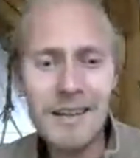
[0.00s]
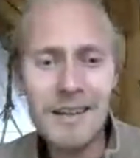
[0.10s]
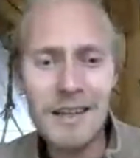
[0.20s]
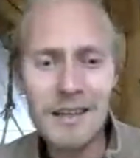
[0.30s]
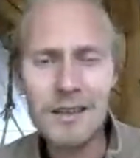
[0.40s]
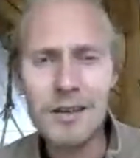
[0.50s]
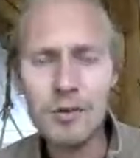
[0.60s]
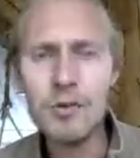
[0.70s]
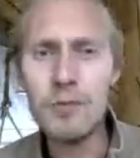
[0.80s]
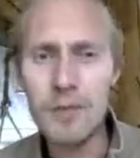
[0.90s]
Like
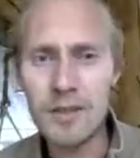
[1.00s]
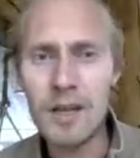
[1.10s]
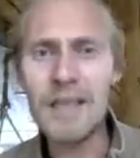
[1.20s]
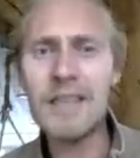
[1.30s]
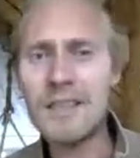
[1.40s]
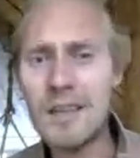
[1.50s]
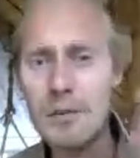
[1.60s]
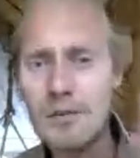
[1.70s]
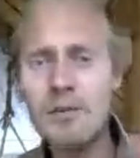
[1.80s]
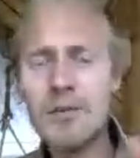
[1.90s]
the
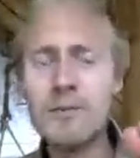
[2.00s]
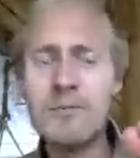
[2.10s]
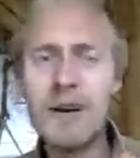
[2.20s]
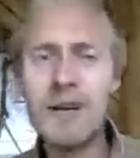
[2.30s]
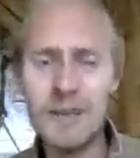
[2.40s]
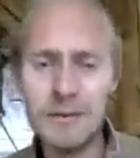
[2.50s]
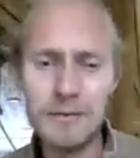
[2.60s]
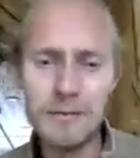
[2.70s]
roof is on fire.